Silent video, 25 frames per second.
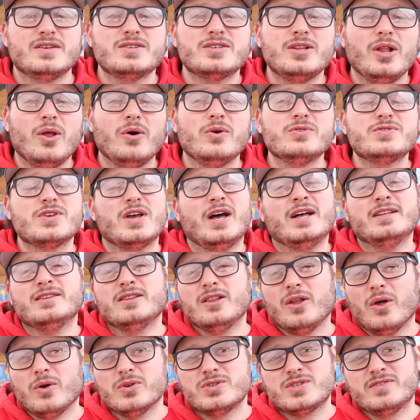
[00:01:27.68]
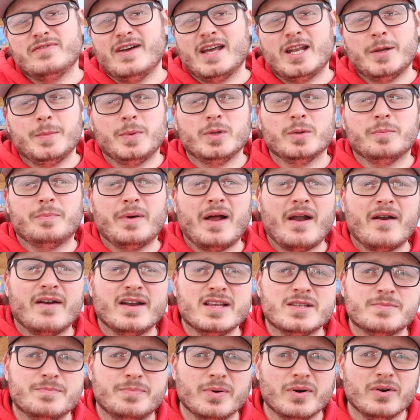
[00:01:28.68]
There's loads and loads of edible
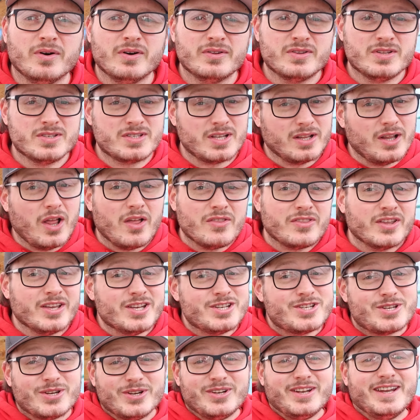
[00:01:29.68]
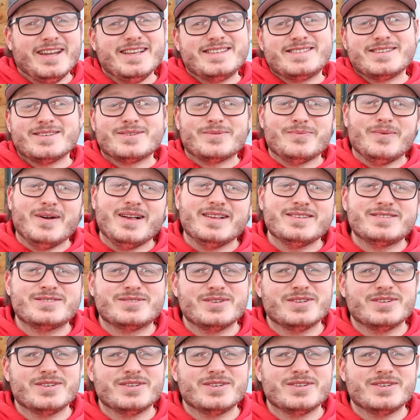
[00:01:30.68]
berries, but there's a lot that you shouldn't eat as well,